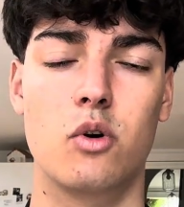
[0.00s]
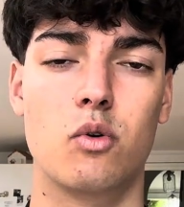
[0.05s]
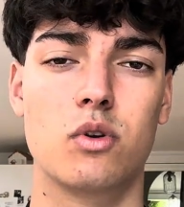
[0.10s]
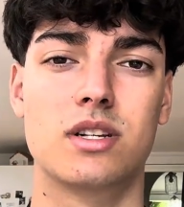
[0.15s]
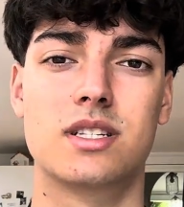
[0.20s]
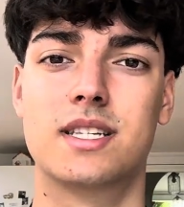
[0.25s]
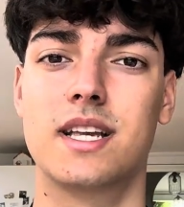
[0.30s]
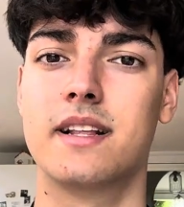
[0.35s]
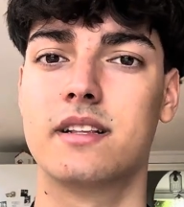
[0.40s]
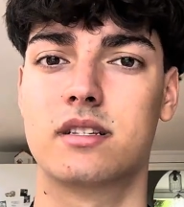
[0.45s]

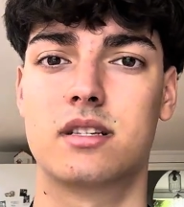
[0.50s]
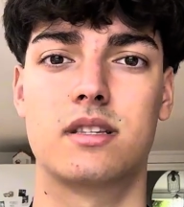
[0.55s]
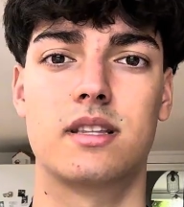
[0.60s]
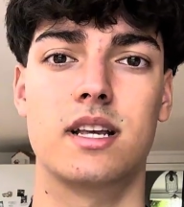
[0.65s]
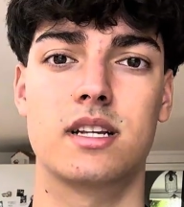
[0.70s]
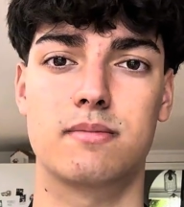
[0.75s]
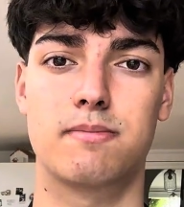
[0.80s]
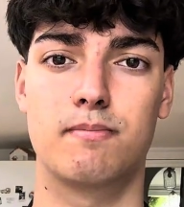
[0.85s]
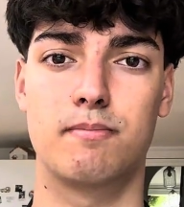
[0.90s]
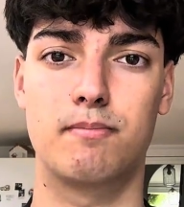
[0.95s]
since
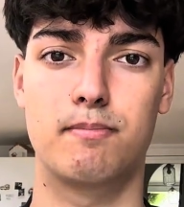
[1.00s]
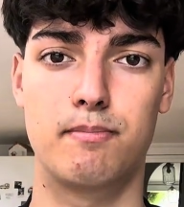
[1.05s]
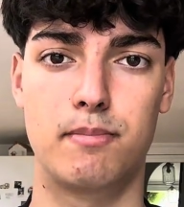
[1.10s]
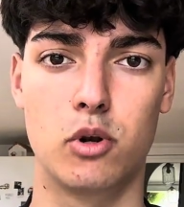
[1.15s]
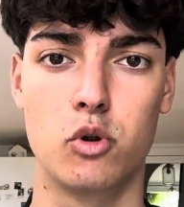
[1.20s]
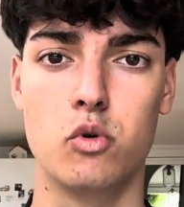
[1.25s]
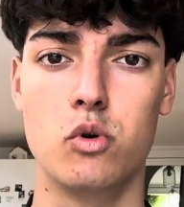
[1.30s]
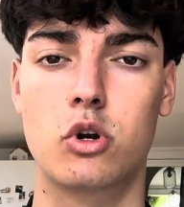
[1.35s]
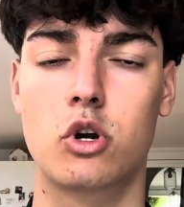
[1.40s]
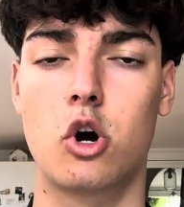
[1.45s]
this
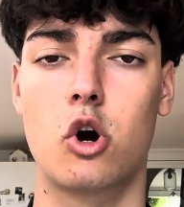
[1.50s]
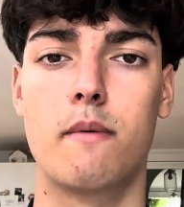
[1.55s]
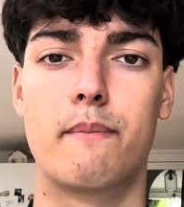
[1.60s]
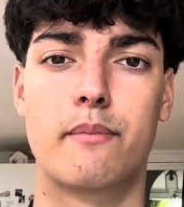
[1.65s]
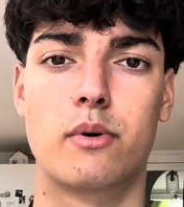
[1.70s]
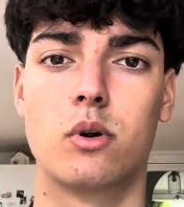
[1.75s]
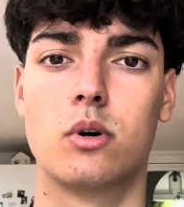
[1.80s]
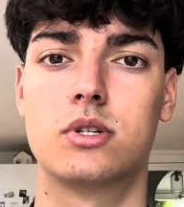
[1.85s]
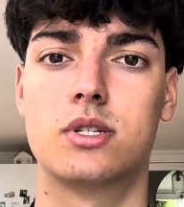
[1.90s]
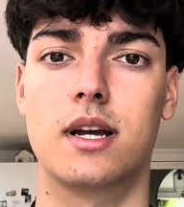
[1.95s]
Blue Code
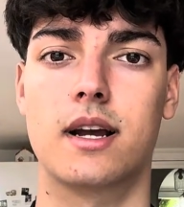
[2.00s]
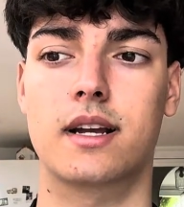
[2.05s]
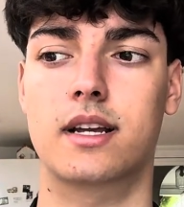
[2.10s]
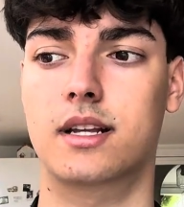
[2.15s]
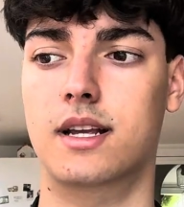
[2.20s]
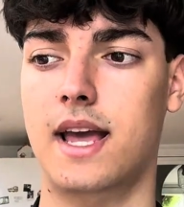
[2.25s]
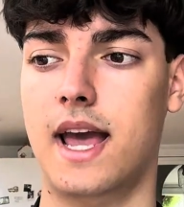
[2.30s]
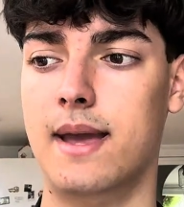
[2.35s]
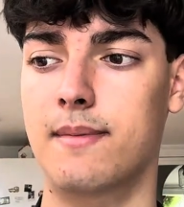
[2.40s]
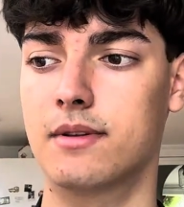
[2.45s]
project
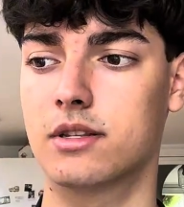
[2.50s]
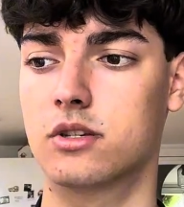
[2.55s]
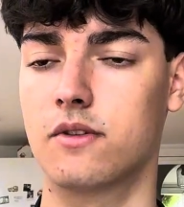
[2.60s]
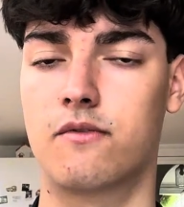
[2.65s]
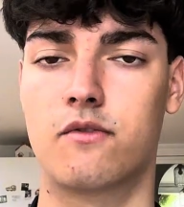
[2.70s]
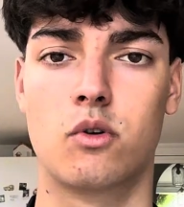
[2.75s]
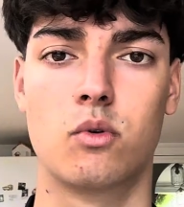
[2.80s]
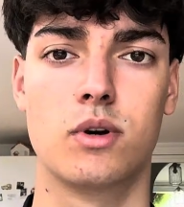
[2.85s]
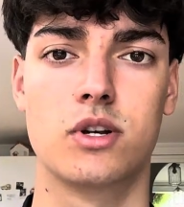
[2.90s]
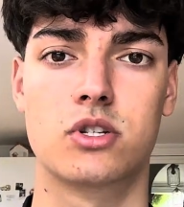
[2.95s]
came into
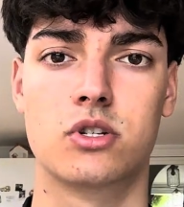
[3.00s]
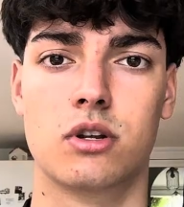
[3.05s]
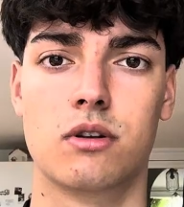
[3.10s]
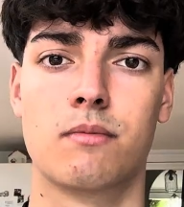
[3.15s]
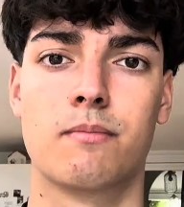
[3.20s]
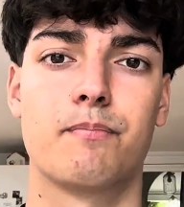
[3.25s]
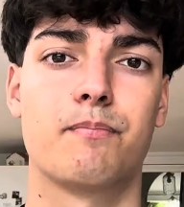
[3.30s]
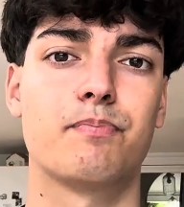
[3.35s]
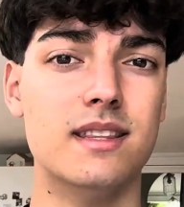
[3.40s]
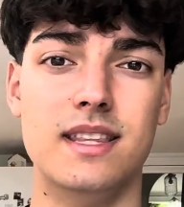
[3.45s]

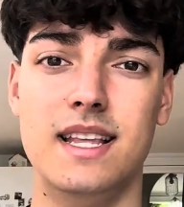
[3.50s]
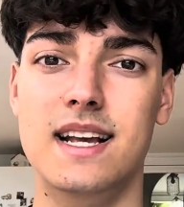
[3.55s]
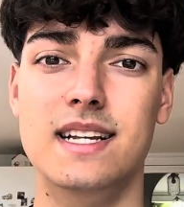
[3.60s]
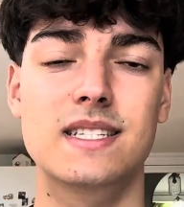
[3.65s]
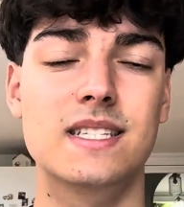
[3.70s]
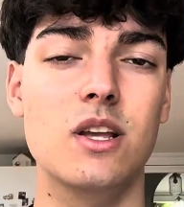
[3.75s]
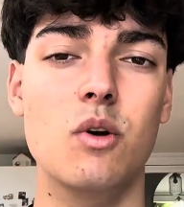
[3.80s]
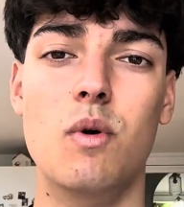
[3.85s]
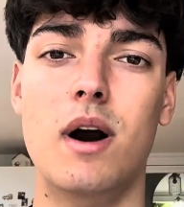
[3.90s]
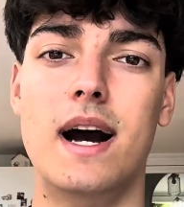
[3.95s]
fruition, there
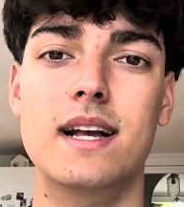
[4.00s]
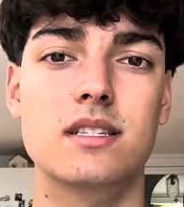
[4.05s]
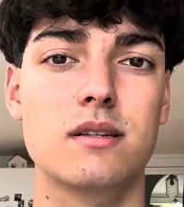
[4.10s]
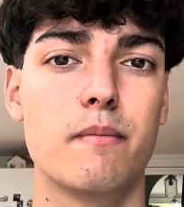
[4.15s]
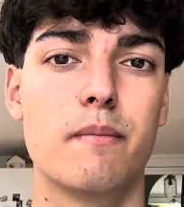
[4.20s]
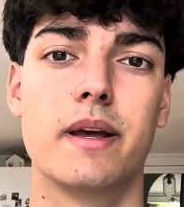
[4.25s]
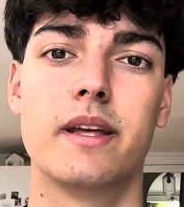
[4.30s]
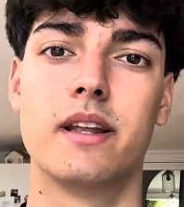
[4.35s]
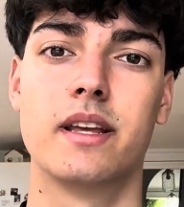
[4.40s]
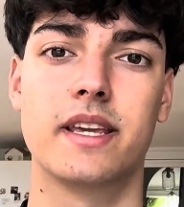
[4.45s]
still hasn't
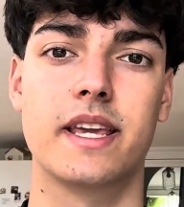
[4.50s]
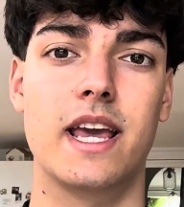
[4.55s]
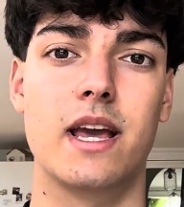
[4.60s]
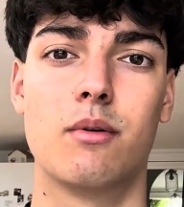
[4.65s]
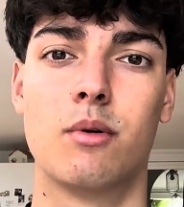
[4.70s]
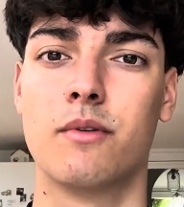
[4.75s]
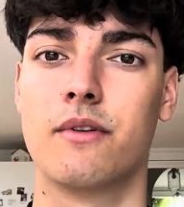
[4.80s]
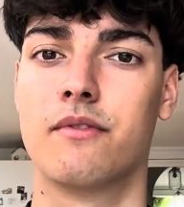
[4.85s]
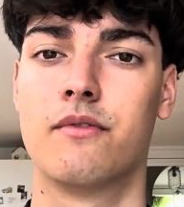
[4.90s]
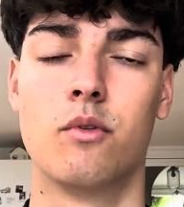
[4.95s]
been a year where
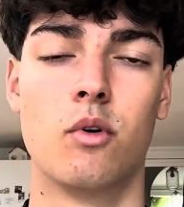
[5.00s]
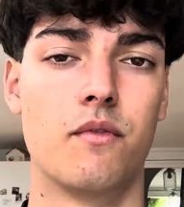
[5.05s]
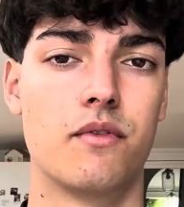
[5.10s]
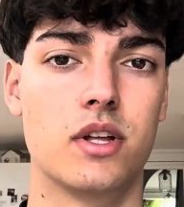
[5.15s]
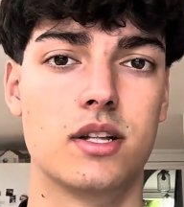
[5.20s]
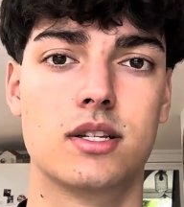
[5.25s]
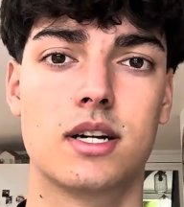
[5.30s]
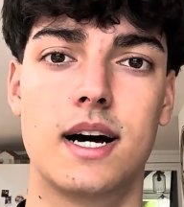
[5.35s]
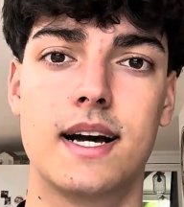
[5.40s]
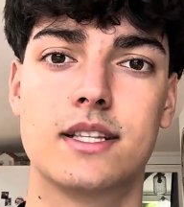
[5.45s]
we fought for
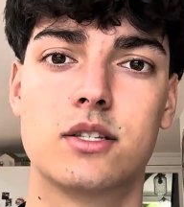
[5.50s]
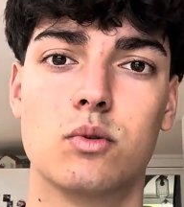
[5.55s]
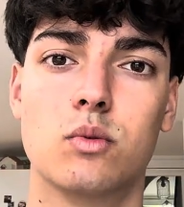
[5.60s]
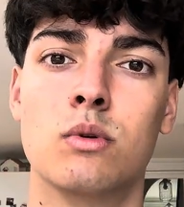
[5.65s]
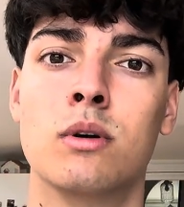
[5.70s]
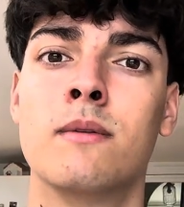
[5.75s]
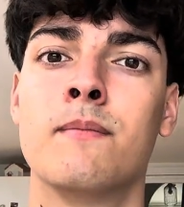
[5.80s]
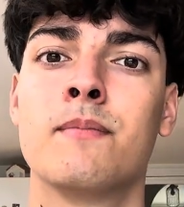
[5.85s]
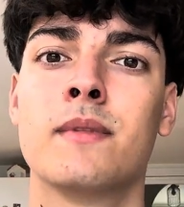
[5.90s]
the title.